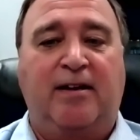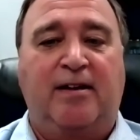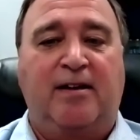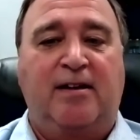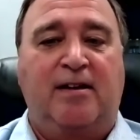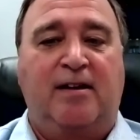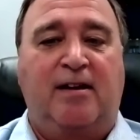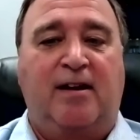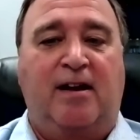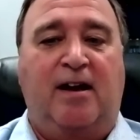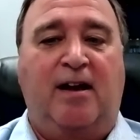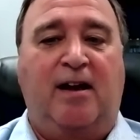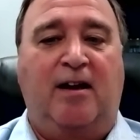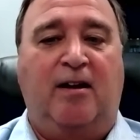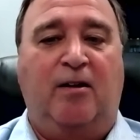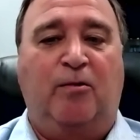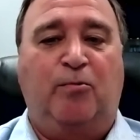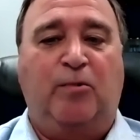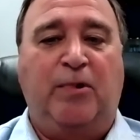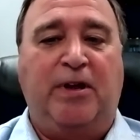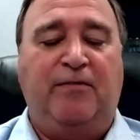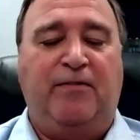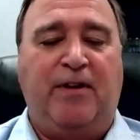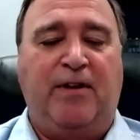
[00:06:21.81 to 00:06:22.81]
We've
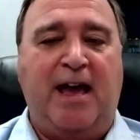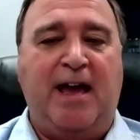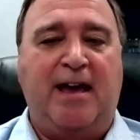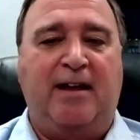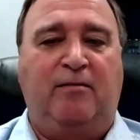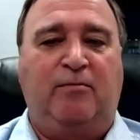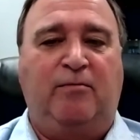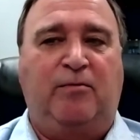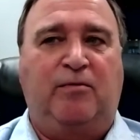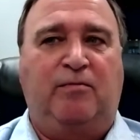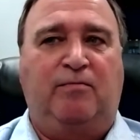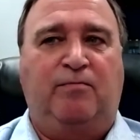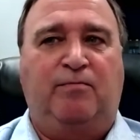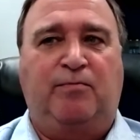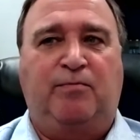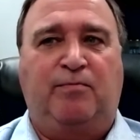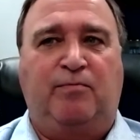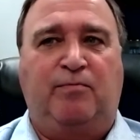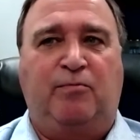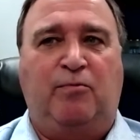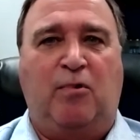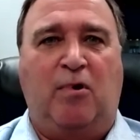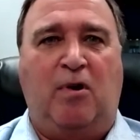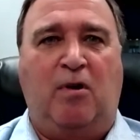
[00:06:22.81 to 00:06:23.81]
had
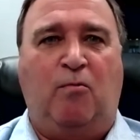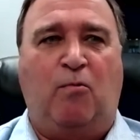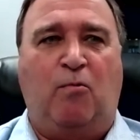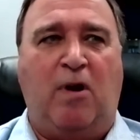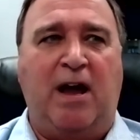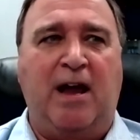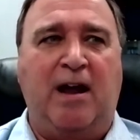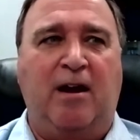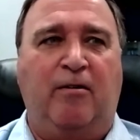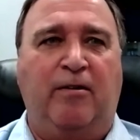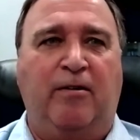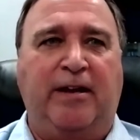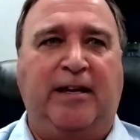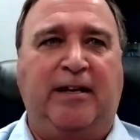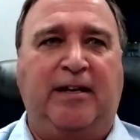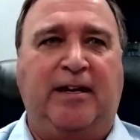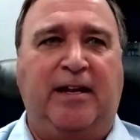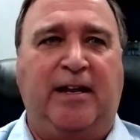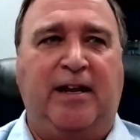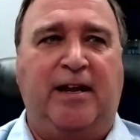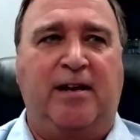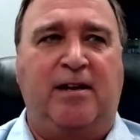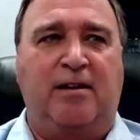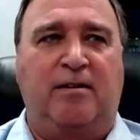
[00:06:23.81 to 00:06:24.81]
wire
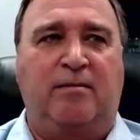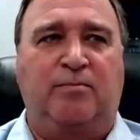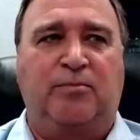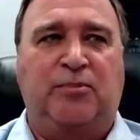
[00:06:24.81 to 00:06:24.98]
EDMs